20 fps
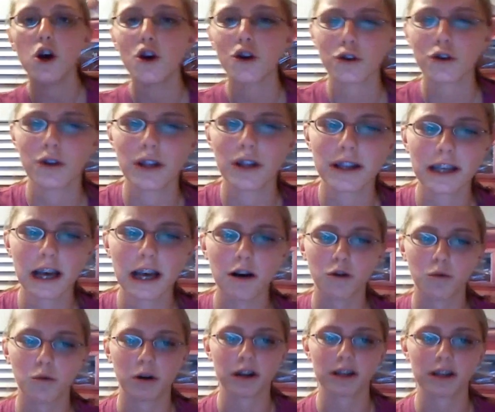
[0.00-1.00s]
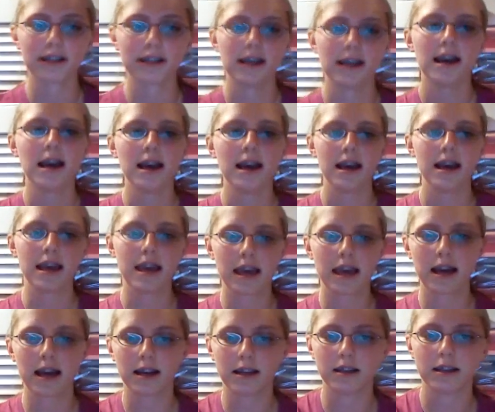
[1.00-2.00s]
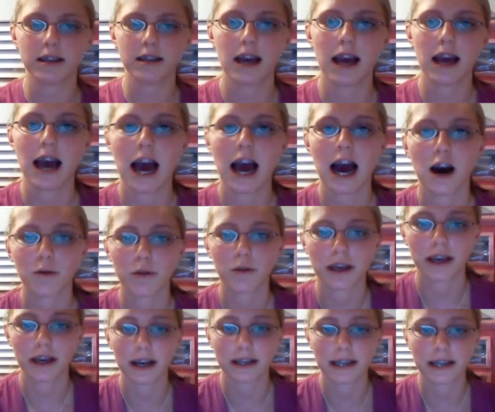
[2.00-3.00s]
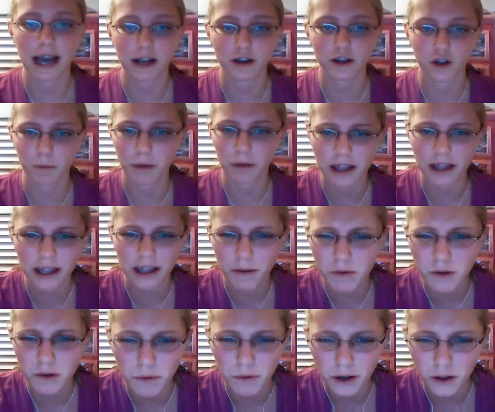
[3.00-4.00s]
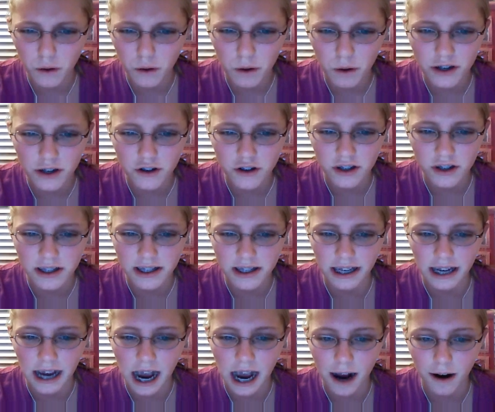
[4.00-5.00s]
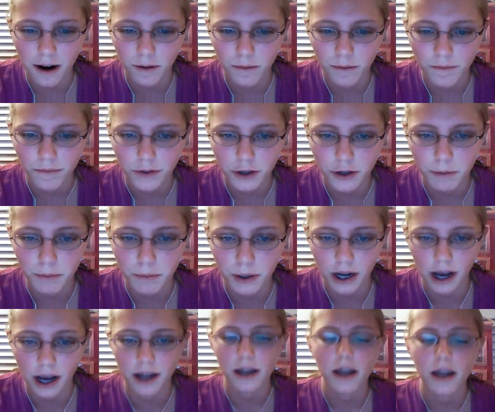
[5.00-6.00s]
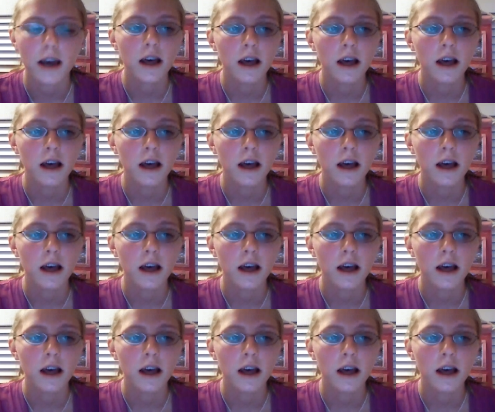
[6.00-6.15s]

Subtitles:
So that's how it works, and how they attach them. I think that was one of the questions, like how they're put on.